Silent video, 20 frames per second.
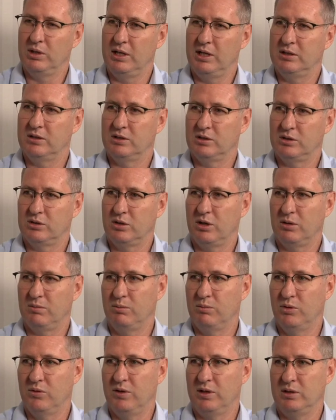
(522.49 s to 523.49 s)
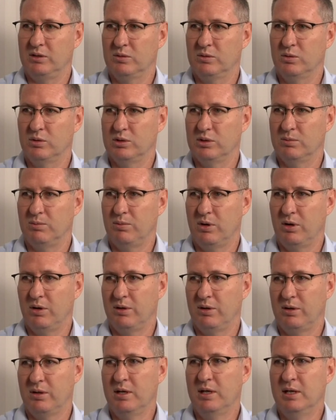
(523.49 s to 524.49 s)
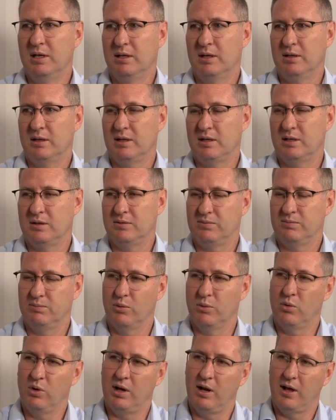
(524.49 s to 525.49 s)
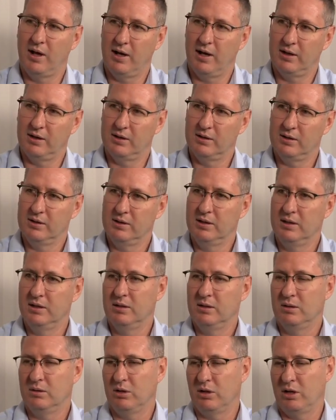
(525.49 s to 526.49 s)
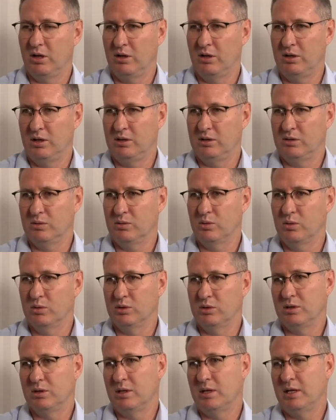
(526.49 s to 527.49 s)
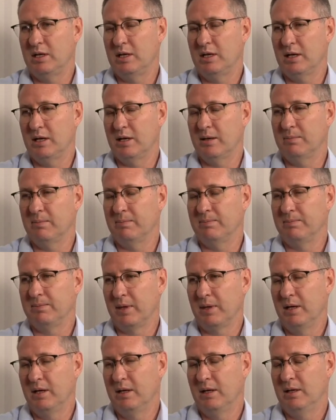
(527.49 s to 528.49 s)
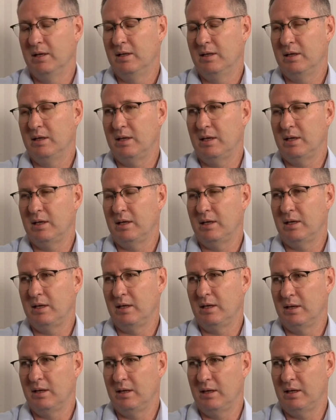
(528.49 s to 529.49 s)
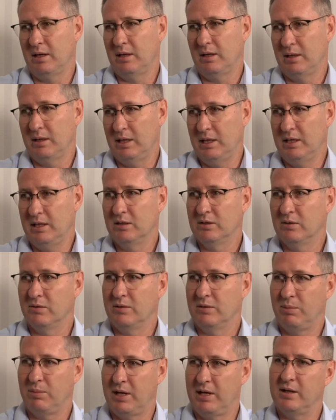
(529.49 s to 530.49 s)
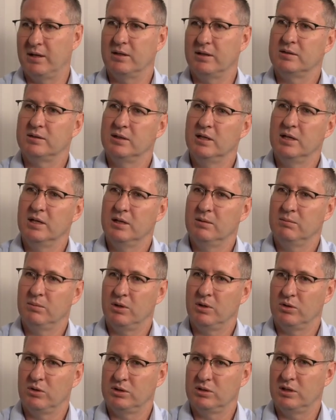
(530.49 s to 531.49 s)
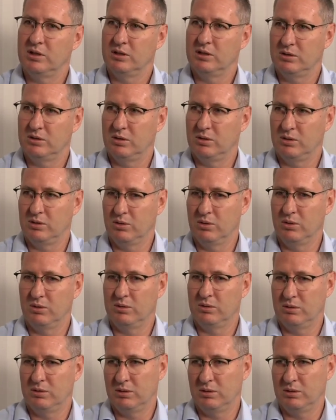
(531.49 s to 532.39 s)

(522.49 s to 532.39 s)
need to start moving towards a path that is more aligned, not only towards the um, the, the needs of the planet, but also to, to